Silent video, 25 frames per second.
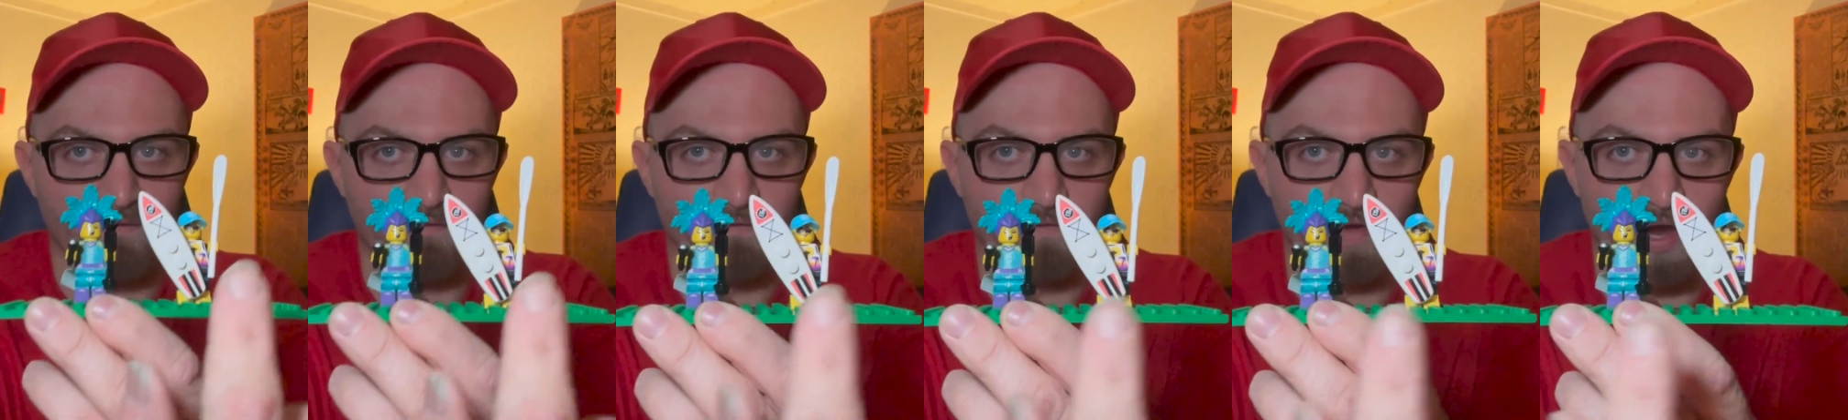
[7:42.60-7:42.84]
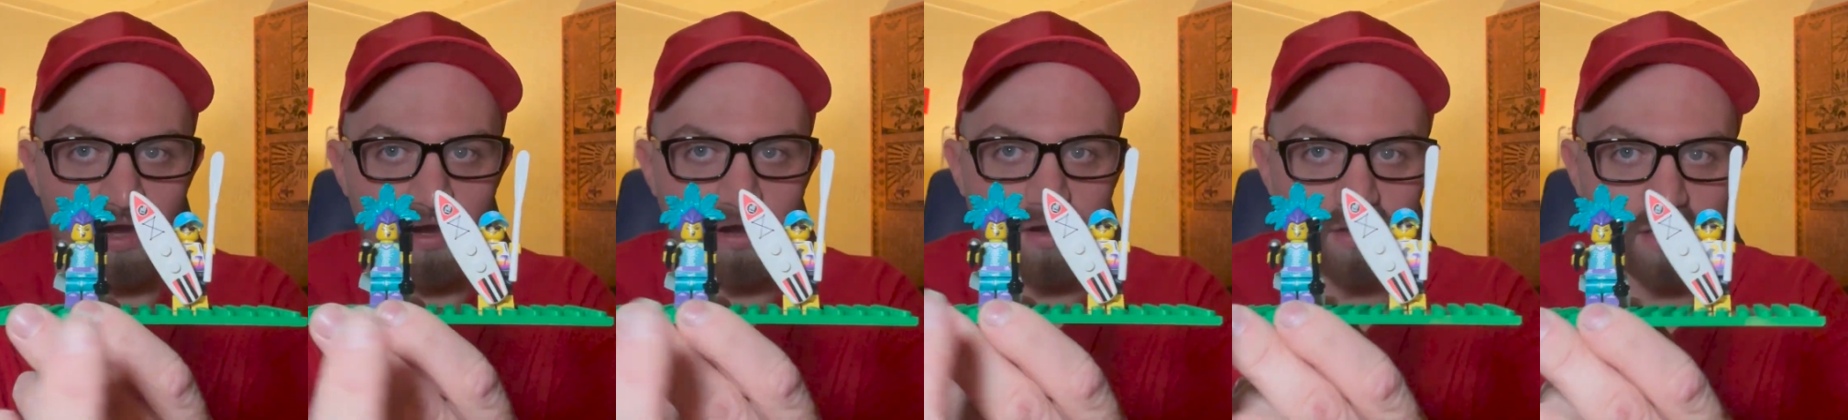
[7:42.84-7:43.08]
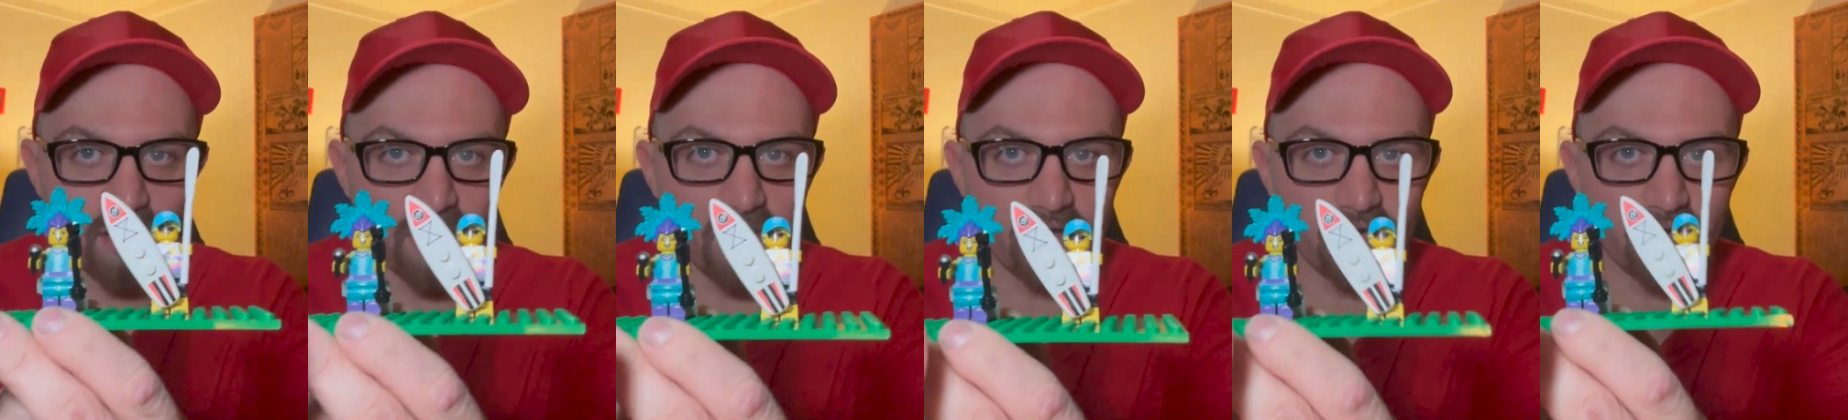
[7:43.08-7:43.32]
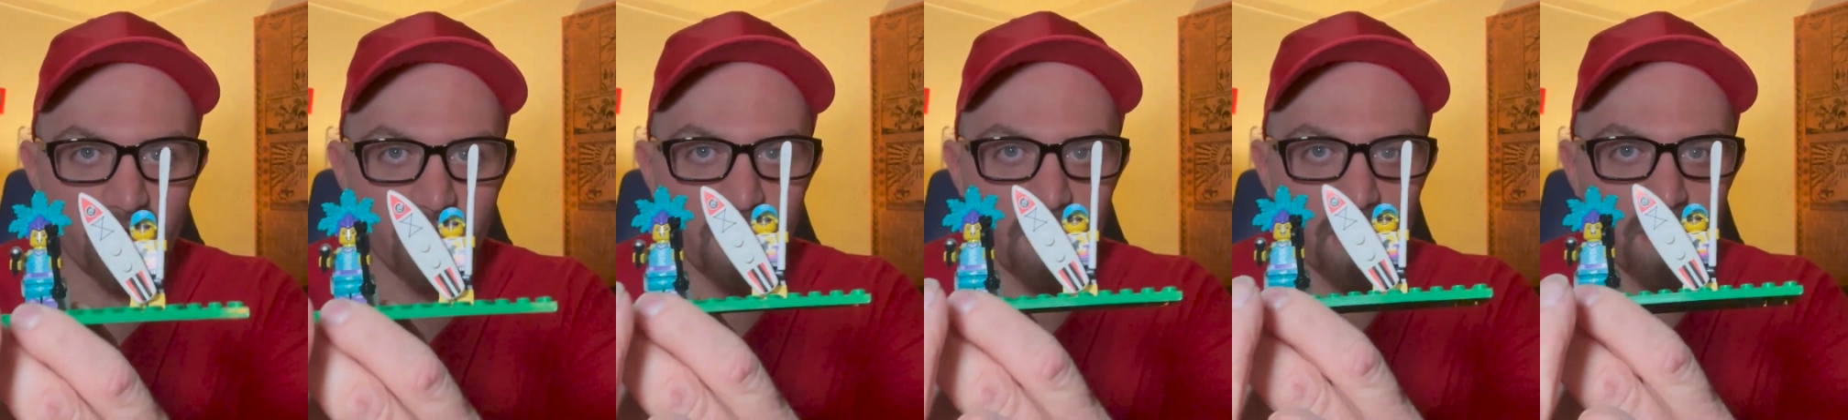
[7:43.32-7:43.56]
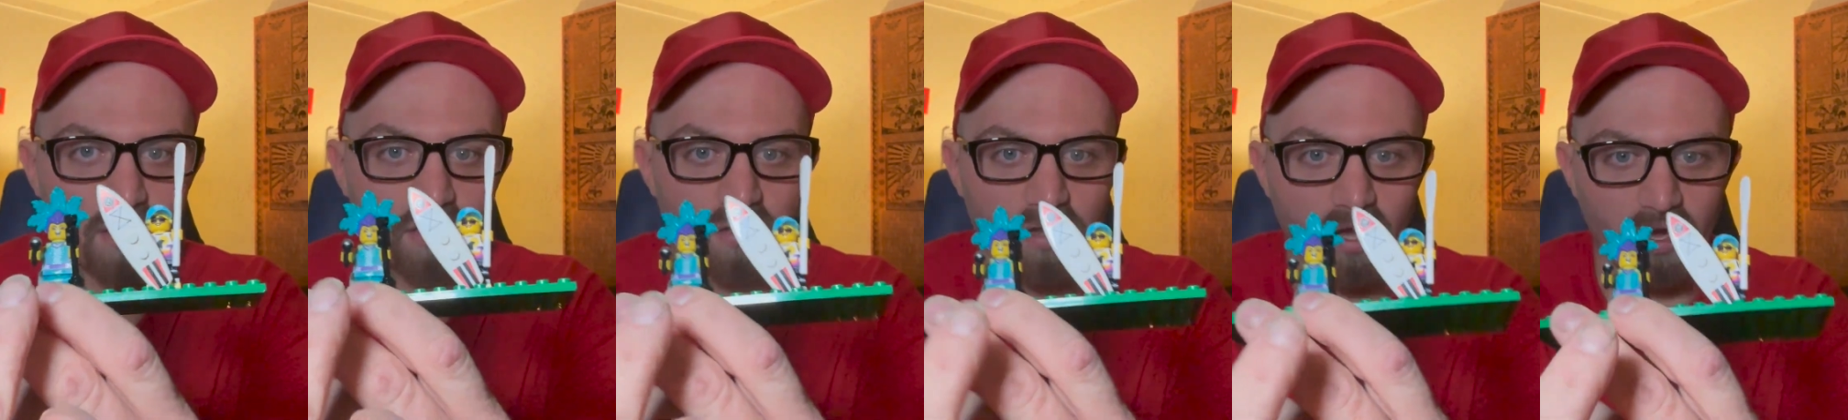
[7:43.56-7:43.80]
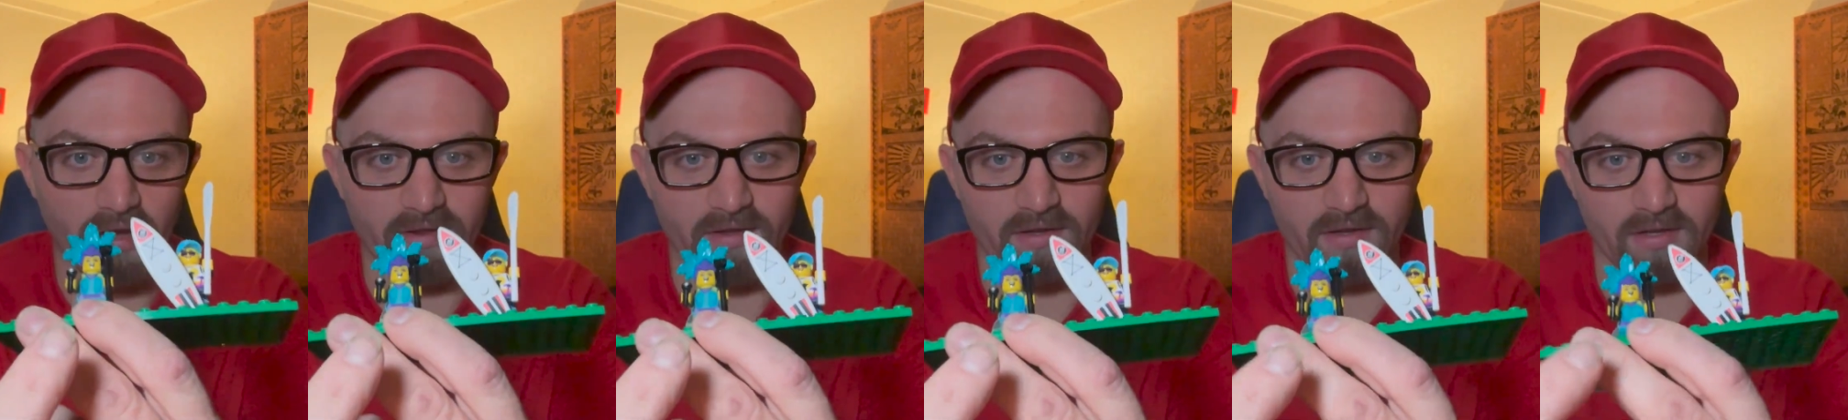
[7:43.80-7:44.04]
very neat looking.
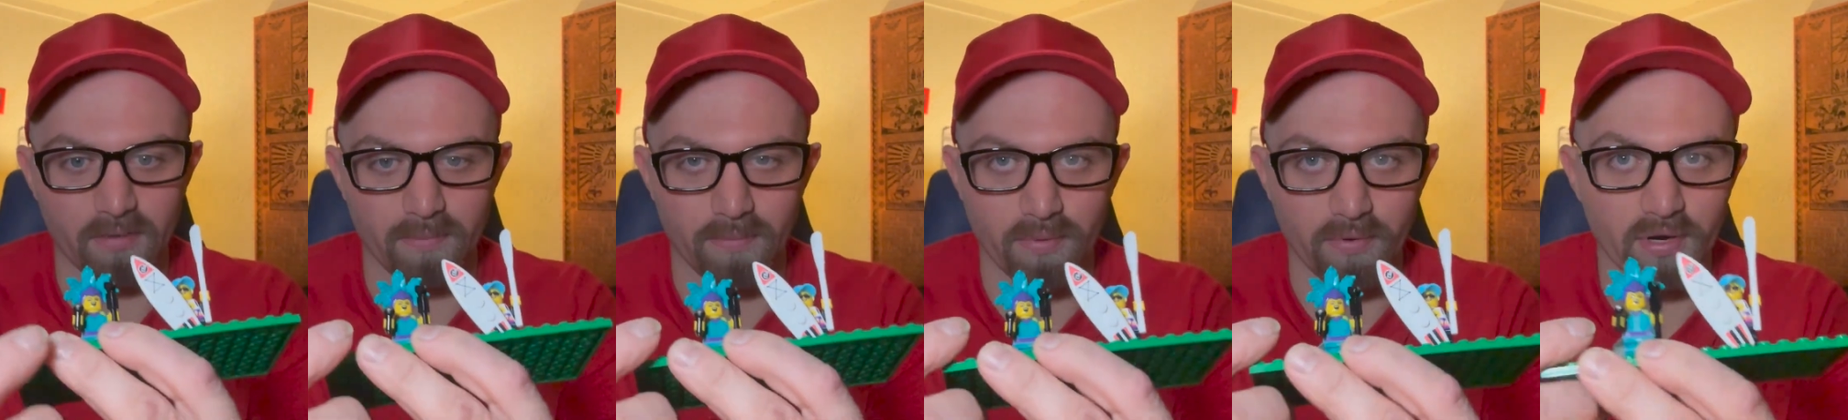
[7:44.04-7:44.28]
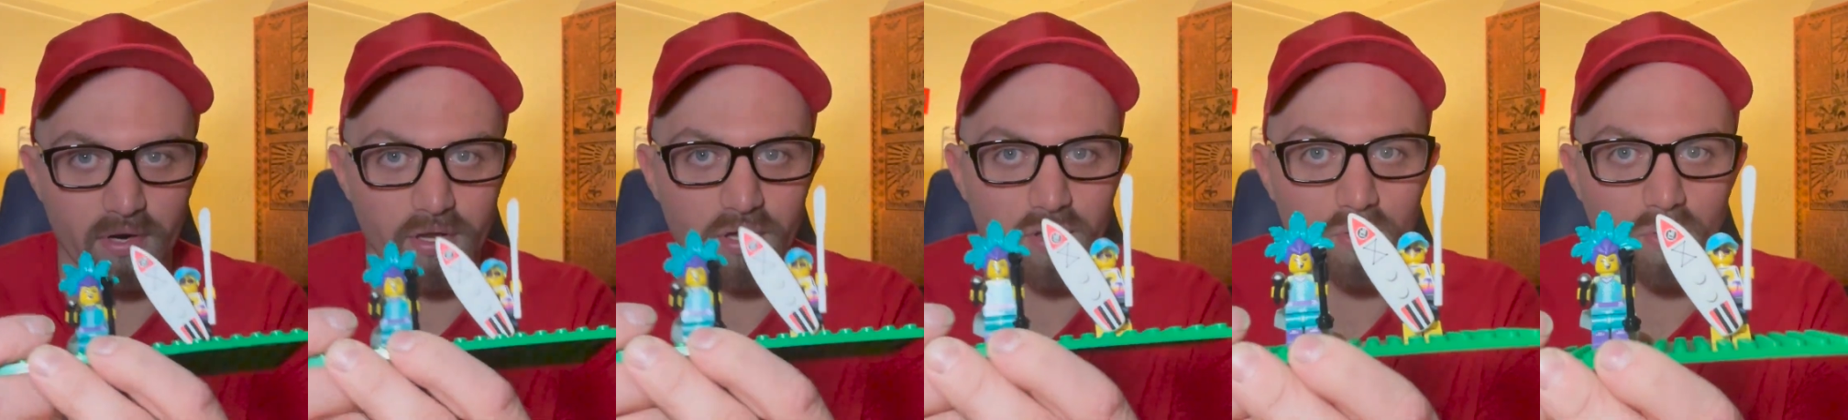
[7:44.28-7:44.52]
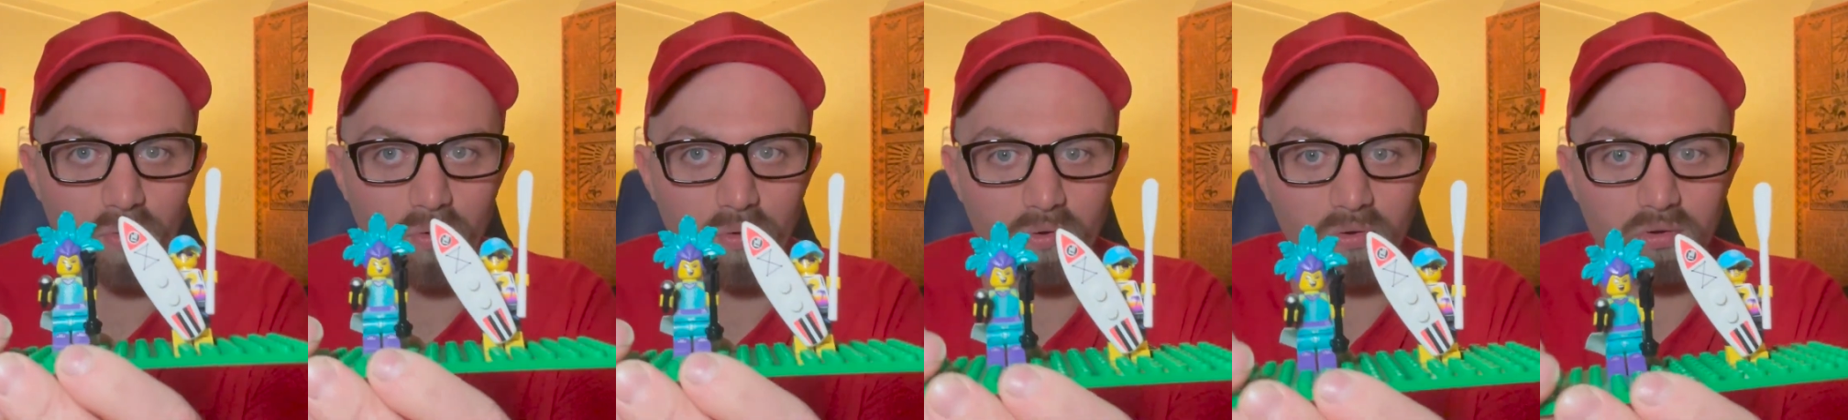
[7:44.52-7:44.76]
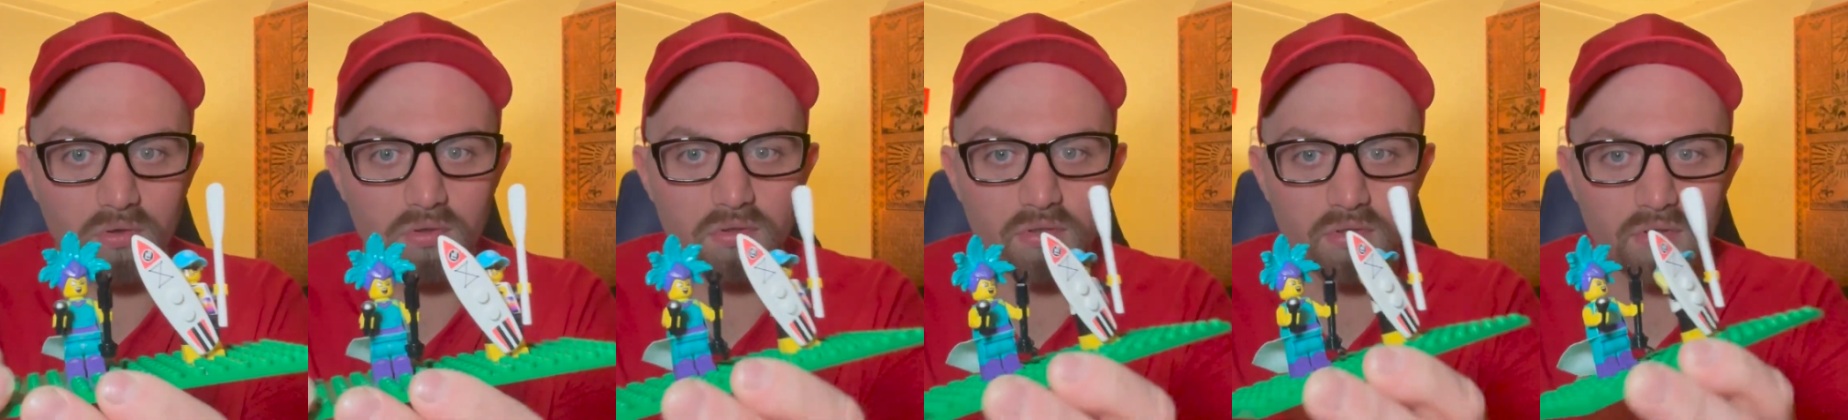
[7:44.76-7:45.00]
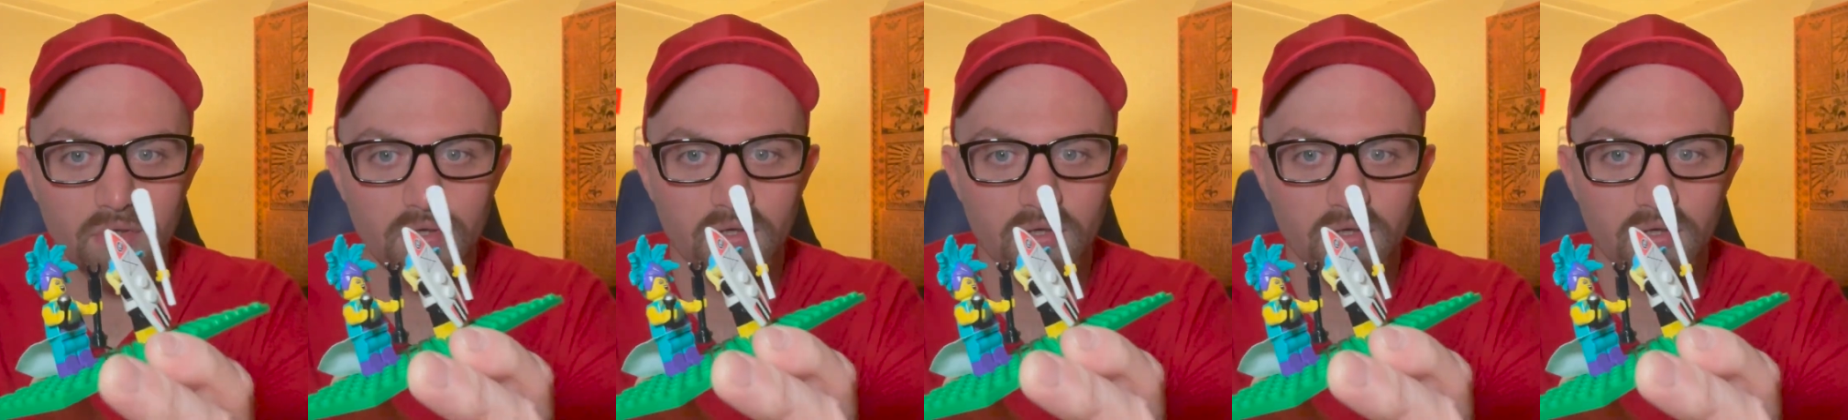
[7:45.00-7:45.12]
I think they're pretty cool.